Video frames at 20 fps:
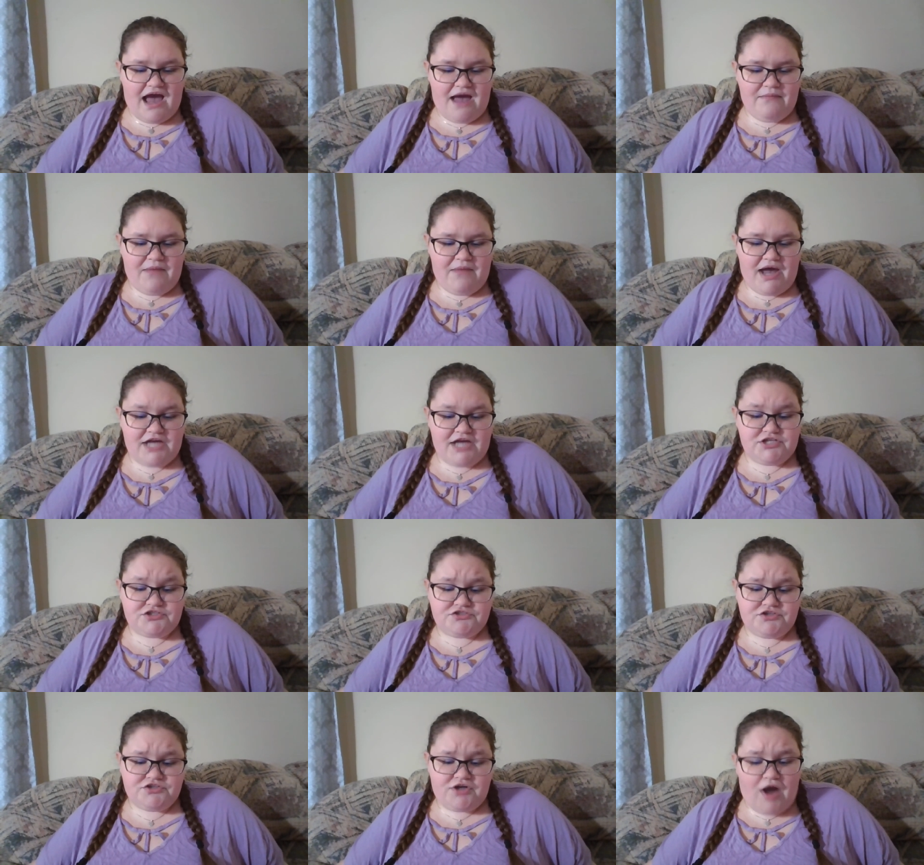I might
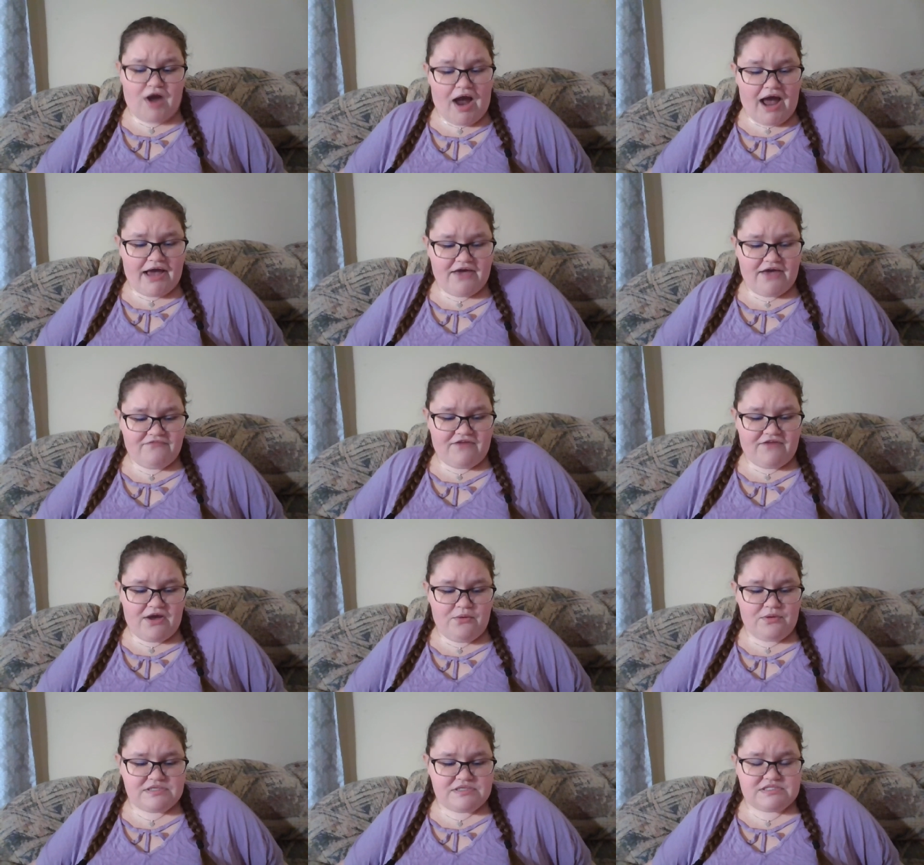just cry if
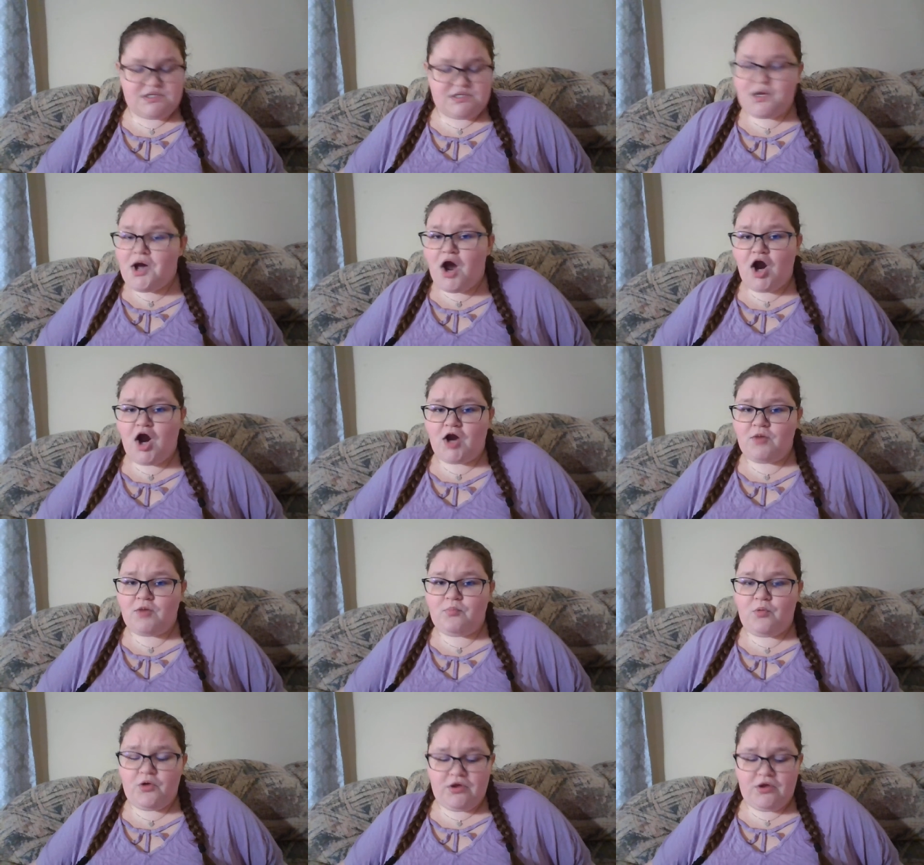I wasn't a
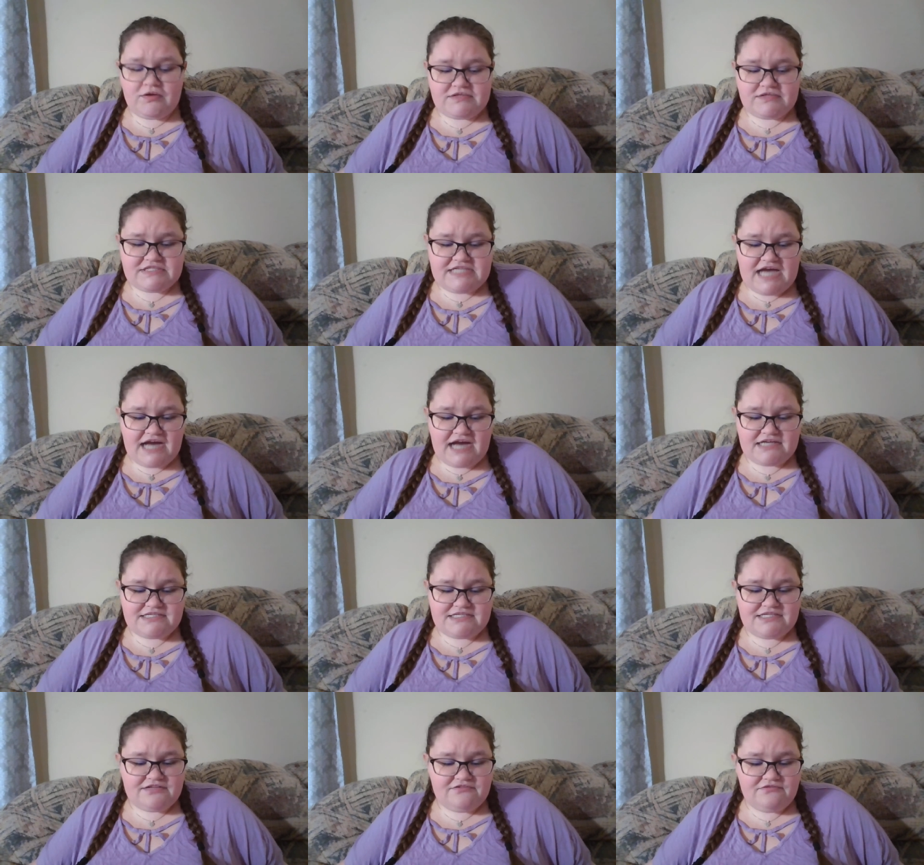hard boiled
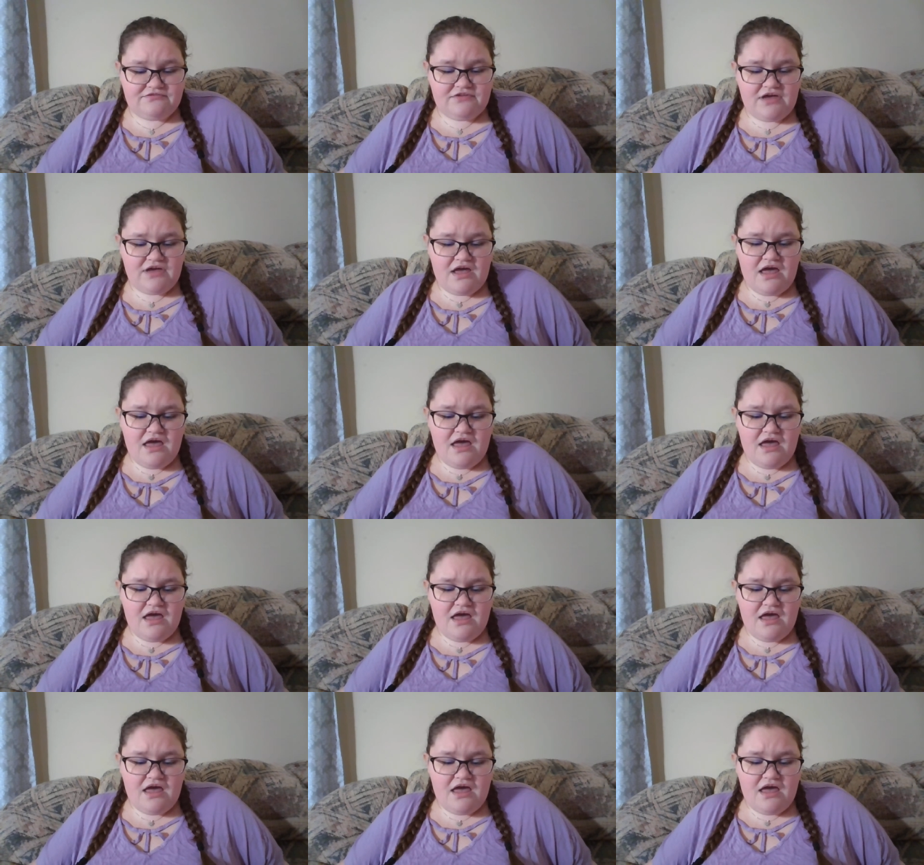detective.